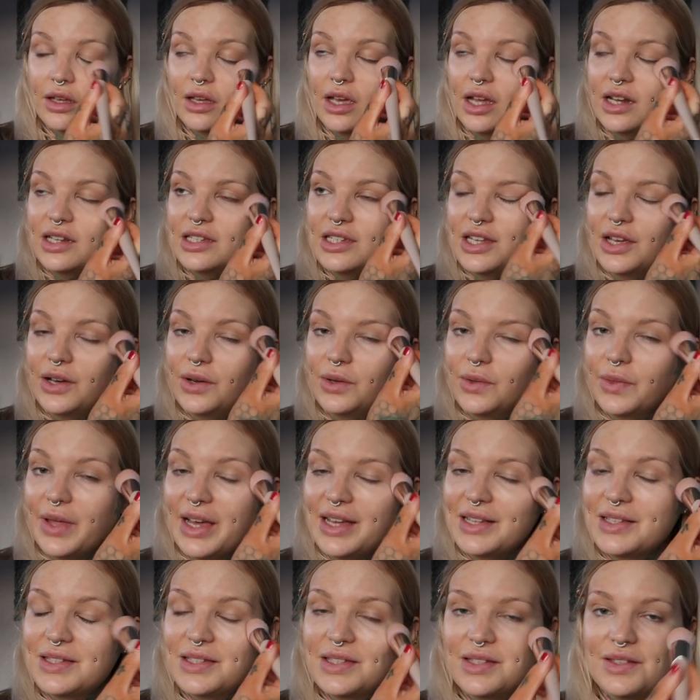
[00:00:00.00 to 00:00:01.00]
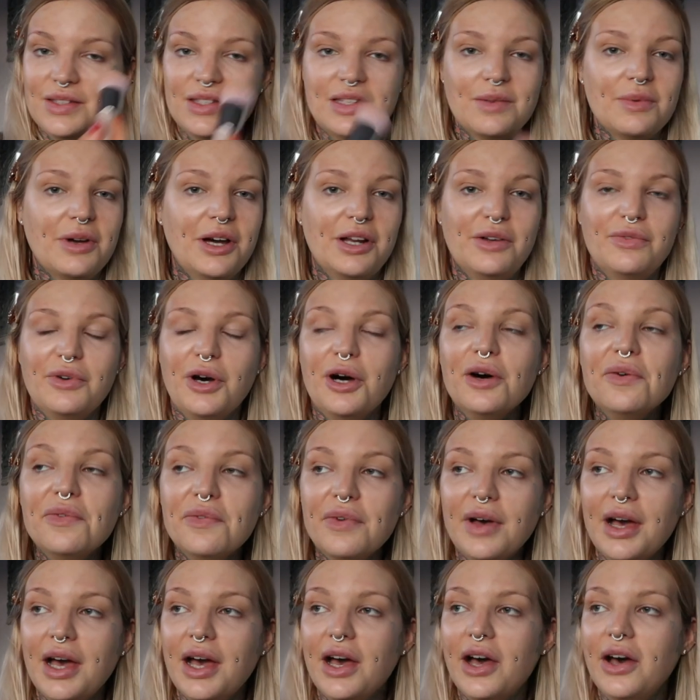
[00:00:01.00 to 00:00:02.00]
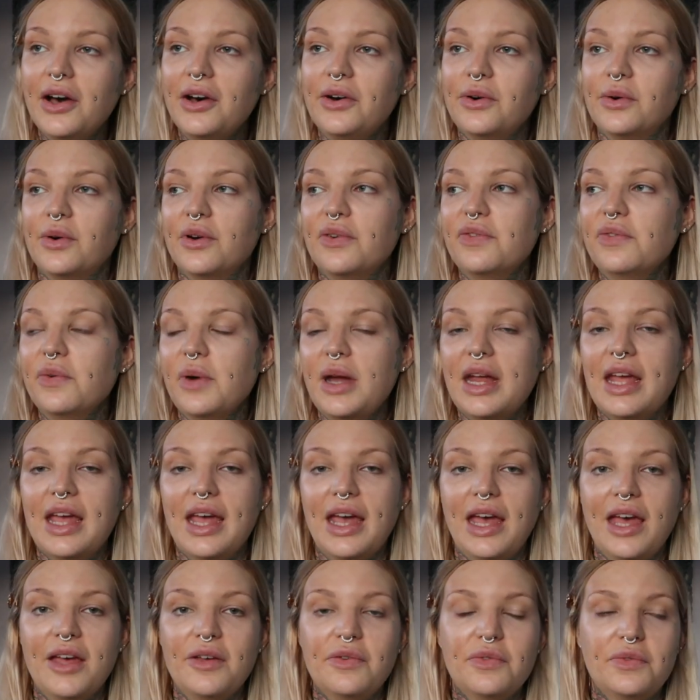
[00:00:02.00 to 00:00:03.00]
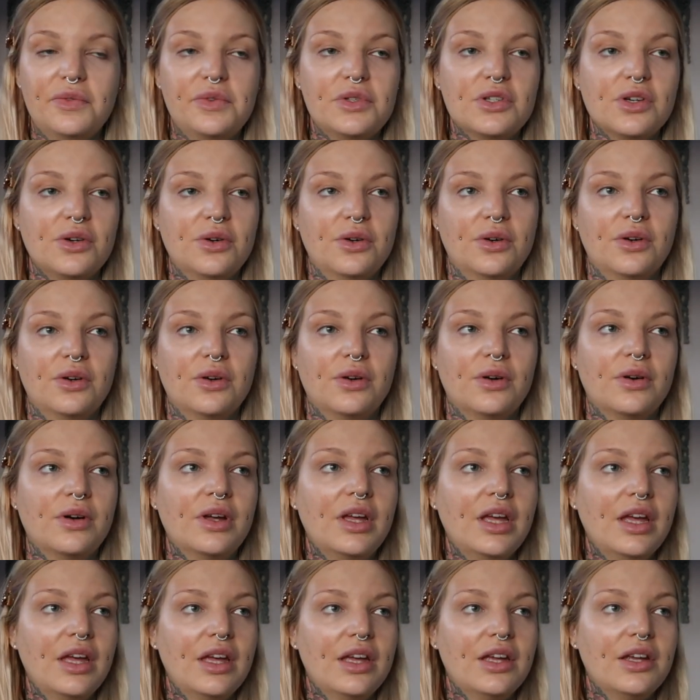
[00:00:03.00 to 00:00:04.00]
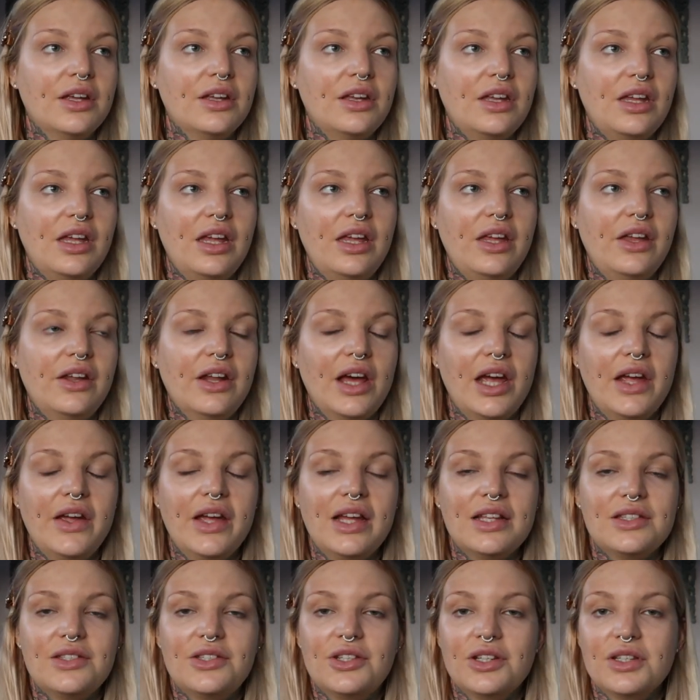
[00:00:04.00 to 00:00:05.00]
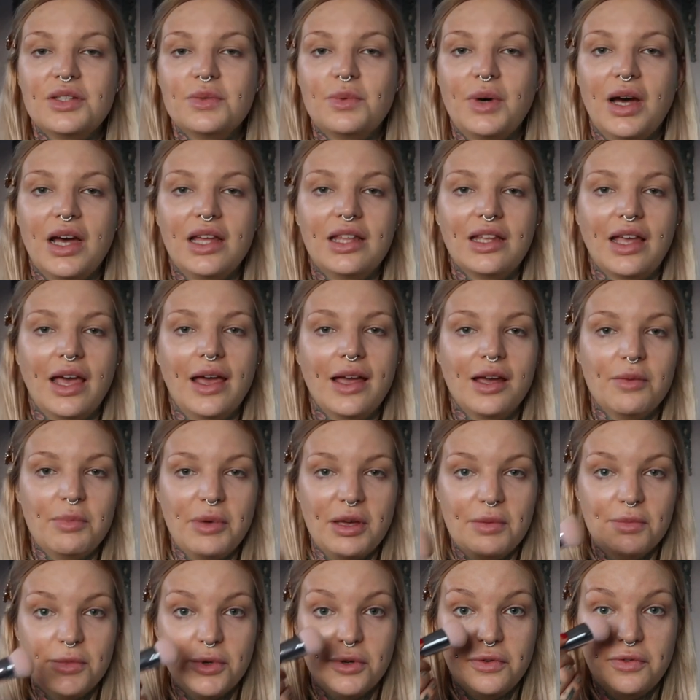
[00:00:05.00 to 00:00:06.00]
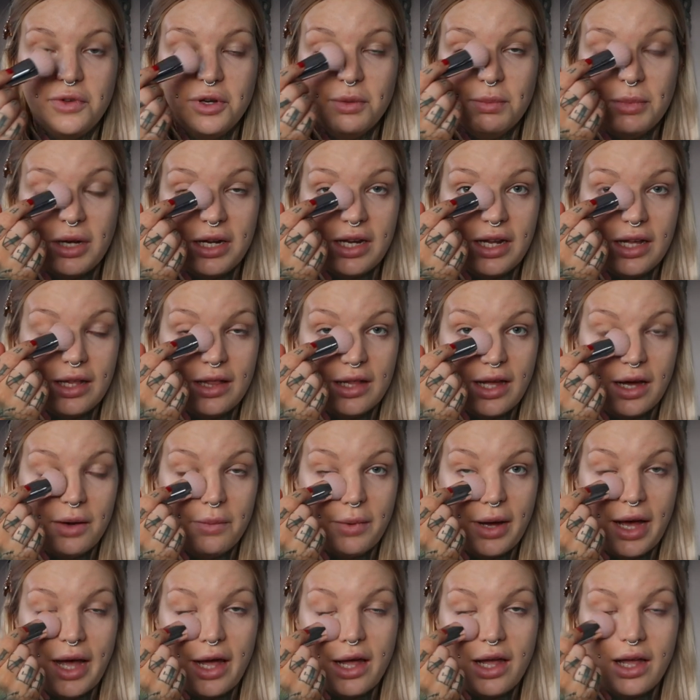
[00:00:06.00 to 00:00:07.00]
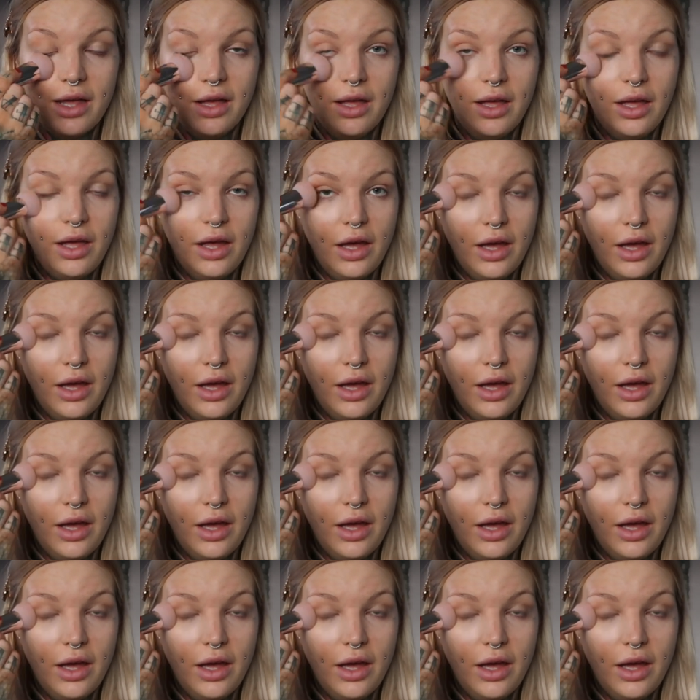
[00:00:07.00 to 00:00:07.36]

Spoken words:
until there's some kind of offer or a free gift, or you know, it's just worth getting a bit more for your money in that way.